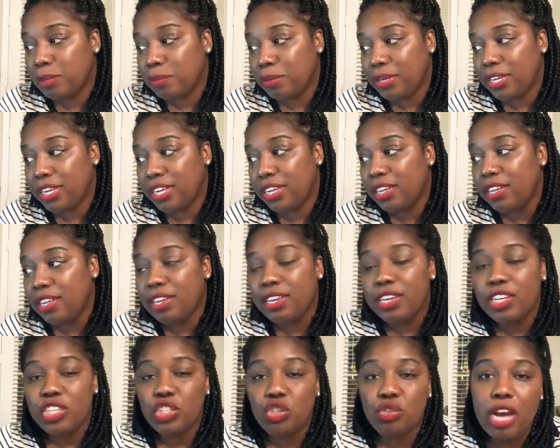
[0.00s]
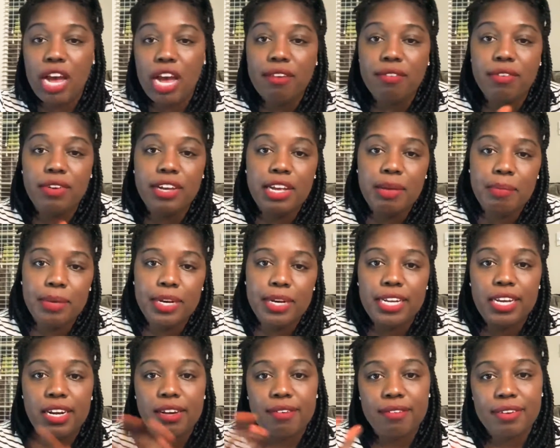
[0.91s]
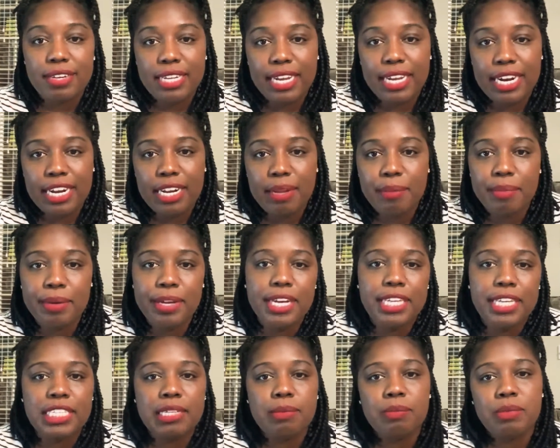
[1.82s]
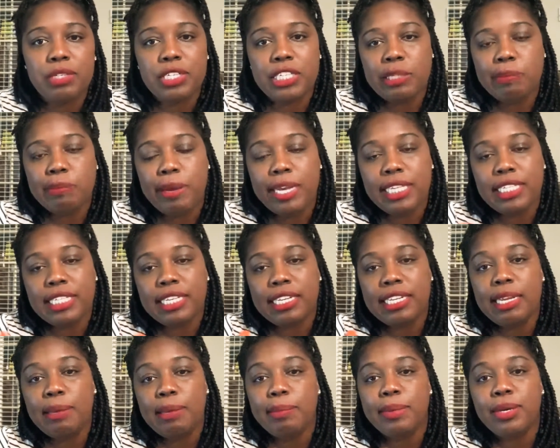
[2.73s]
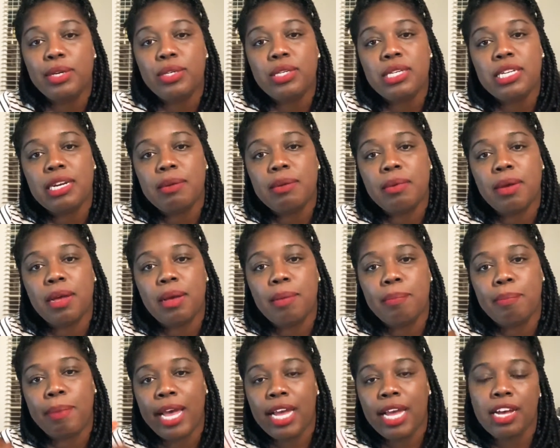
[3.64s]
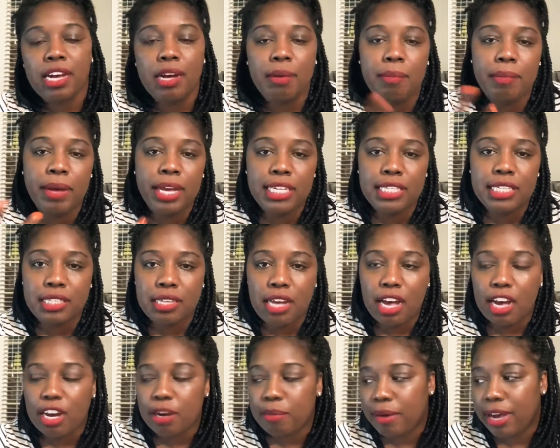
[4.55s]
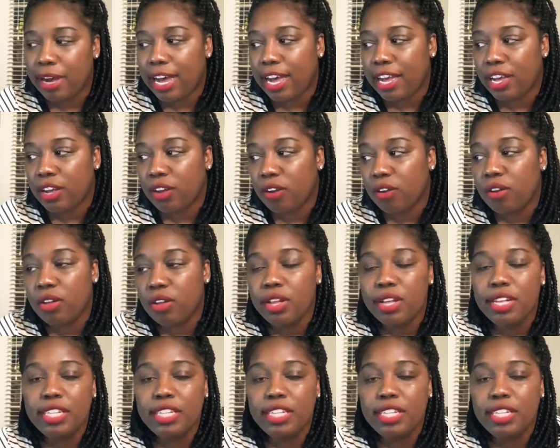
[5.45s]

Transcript: But travel and money are related, because I'm just basically building back up my stockpile